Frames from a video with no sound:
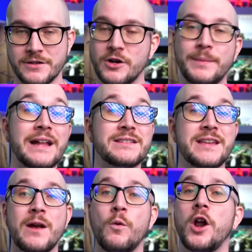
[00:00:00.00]
So I'm not
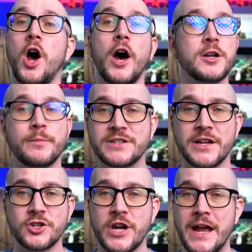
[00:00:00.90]
saying
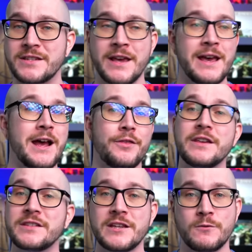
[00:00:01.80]
100% chance
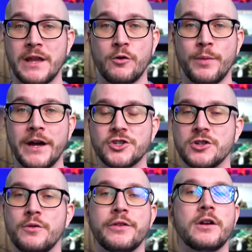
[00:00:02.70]
these things will never bite
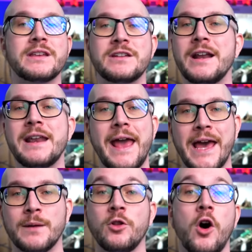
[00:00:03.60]
you. There is not an
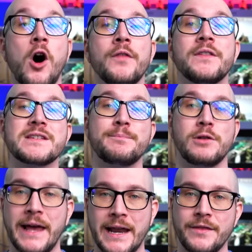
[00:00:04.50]
animal on this
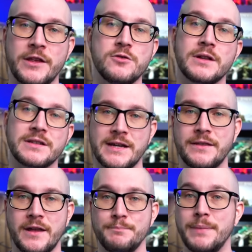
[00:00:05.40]
planet that you could say
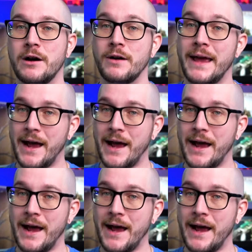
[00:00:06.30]
that about.